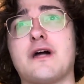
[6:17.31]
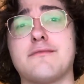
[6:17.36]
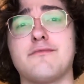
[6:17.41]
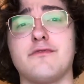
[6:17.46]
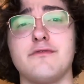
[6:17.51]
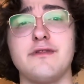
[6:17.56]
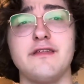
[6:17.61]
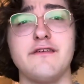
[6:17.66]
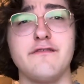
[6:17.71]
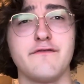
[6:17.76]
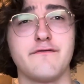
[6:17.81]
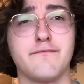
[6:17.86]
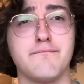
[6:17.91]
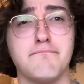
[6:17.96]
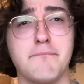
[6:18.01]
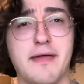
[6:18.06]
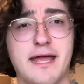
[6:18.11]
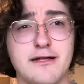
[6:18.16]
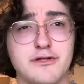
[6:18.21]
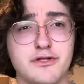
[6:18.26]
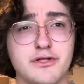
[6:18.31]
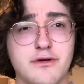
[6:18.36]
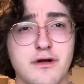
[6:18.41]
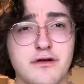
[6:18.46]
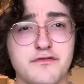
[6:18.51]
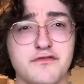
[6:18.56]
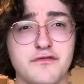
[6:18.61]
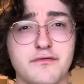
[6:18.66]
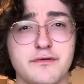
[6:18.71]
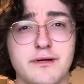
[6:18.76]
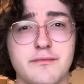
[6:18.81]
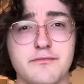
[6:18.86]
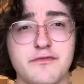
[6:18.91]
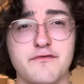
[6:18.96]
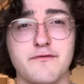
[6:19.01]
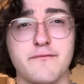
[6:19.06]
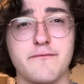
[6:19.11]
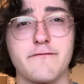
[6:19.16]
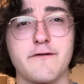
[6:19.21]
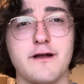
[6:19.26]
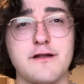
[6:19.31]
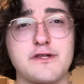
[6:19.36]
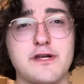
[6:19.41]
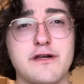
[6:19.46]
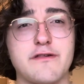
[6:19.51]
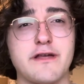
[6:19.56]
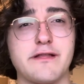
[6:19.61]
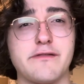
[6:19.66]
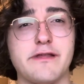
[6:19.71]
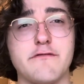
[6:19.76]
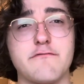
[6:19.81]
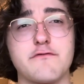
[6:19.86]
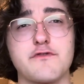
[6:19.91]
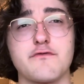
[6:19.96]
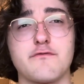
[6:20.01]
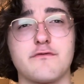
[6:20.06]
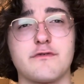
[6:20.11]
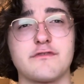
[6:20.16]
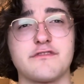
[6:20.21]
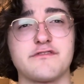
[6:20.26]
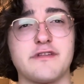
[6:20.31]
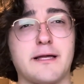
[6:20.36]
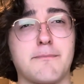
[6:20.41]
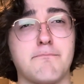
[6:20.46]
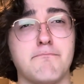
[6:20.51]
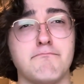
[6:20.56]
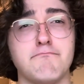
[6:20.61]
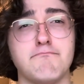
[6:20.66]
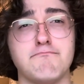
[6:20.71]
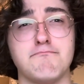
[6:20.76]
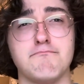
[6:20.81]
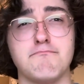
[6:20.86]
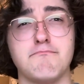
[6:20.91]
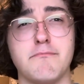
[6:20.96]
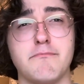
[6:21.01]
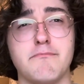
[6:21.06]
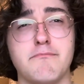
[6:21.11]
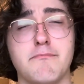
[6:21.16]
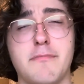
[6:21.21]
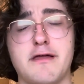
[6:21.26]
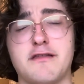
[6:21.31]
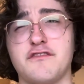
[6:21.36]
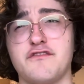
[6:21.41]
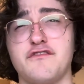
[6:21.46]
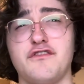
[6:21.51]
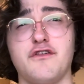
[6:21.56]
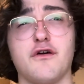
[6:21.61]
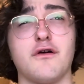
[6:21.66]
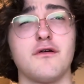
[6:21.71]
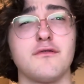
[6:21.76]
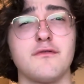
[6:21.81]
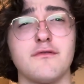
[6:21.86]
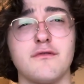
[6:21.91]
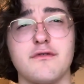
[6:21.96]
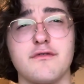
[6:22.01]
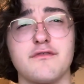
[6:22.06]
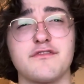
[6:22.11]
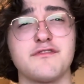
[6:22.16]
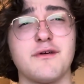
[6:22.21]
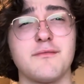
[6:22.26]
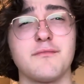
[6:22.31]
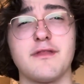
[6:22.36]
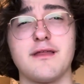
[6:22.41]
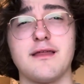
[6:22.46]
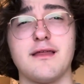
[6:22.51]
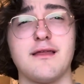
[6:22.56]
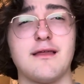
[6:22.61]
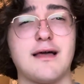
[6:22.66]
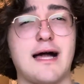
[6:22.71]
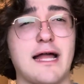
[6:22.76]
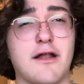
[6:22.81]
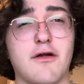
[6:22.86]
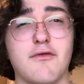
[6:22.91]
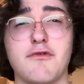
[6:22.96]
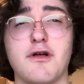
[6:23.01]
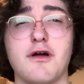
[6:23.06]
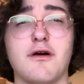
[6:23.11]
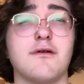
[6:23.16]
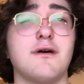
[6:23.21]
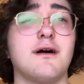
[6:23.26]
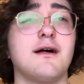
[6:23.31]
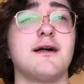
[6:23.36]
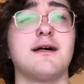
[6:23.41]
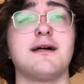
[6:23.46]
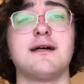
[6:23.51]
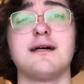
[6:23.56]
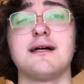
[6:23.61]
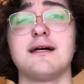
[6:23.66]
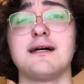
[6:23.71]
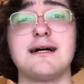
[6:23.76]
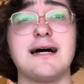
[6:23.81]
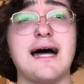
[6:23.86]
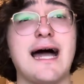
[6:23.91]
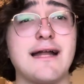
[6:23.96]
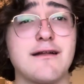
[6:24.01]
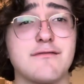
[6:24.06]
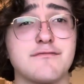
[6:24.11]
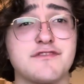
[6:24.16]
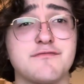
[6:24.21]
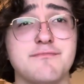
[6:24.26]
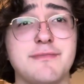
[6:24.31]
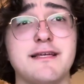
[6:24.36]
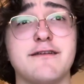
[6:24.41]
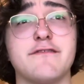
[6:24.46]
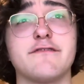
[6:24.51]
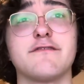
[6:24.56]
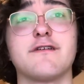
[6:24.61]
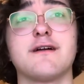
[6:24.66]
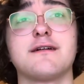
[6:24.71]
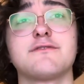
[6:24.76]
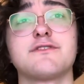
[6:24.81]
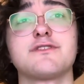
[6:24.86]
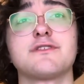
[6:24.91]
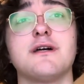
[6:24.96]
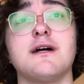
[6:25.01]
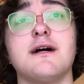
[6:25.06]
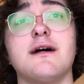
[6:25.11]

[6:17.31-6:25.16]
I believe mansion also comes from French. I think the original word is like mansion or something. I don't know. I don't speak French.